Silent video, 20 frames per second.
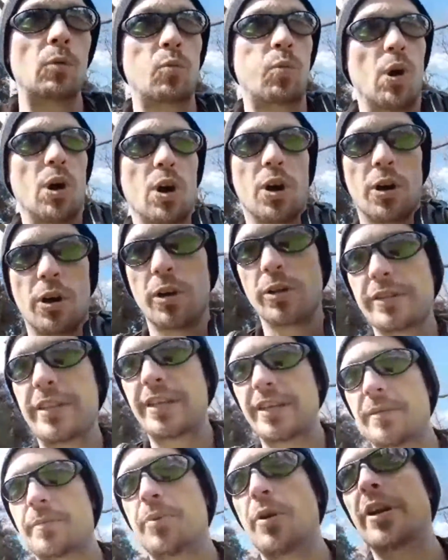world,
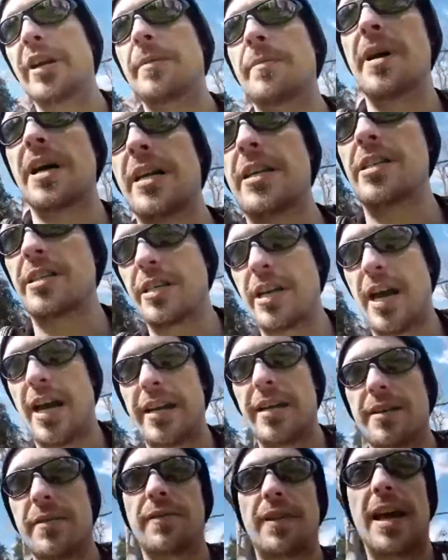and pretty much
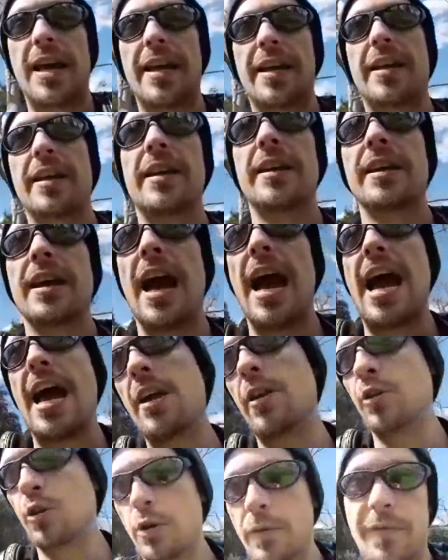kind of like, I
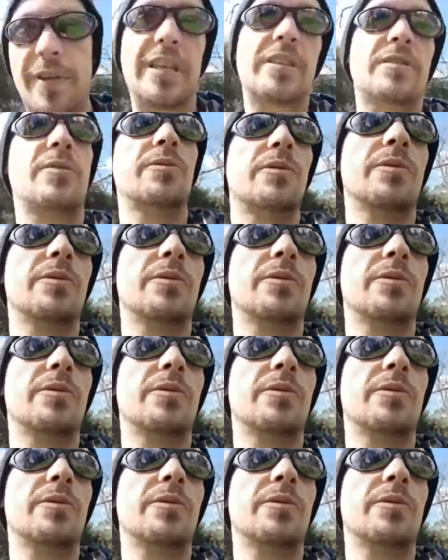don't know if his